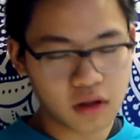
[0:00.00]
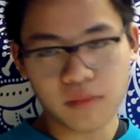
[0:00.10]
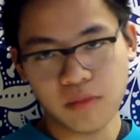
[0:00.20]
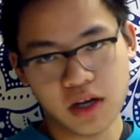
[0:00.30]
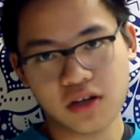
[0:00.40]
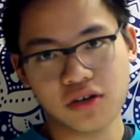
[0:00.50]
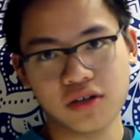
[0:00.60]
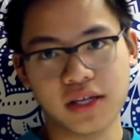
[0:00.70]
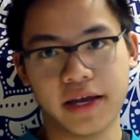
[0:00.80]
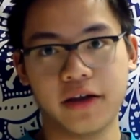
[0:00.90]
Make sure
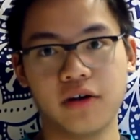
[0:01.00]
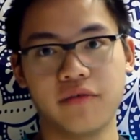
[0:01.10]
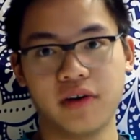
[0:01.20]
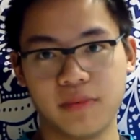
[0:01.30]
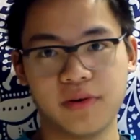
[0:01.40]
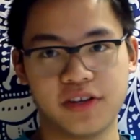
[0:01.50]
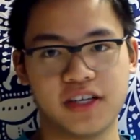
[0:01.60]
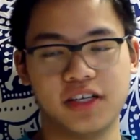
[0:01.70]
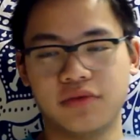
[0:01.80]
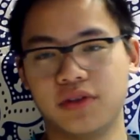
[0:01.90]
that you're very
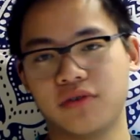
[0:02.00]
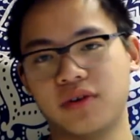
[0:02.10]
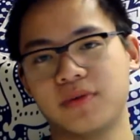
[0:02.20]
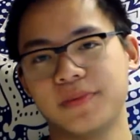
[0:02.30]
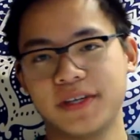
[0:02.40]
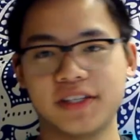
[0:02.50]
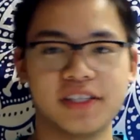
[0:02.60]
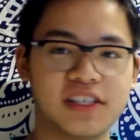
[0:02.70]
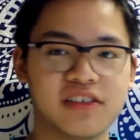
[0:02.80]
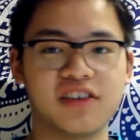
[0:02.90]
precise with your rips because
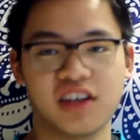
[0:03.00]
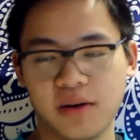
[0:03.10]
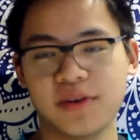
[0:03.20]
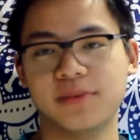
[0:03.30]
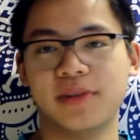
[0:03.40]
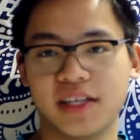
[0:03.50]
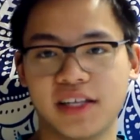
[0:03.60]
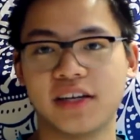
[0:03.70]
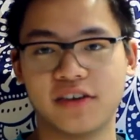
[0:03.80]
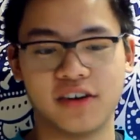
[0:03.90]
this is going to come into play
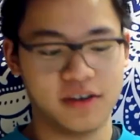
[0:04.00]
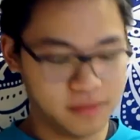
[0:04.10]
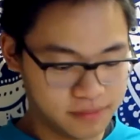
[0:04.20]
later on.